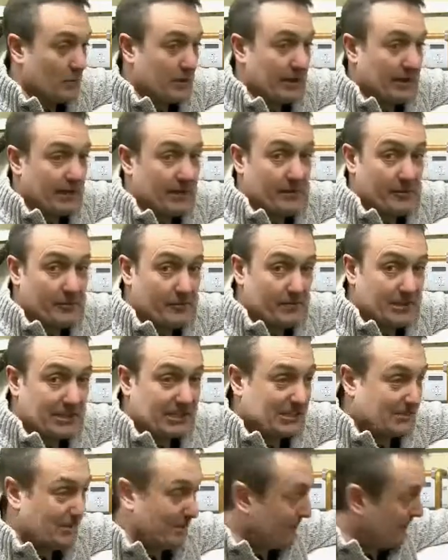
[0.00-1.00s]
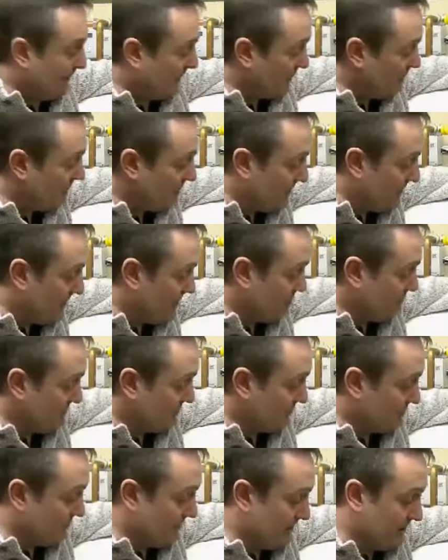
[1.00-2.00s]
getting maximum flow rate
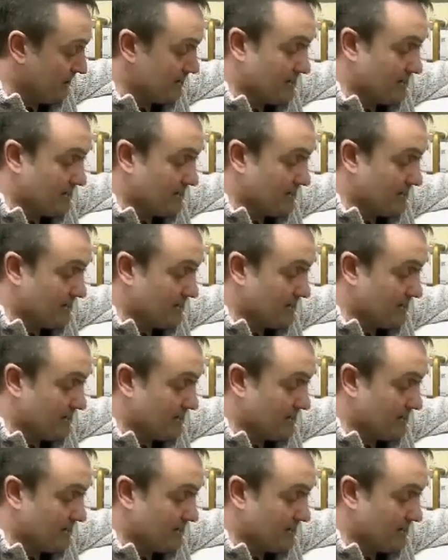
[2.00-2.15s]
straight into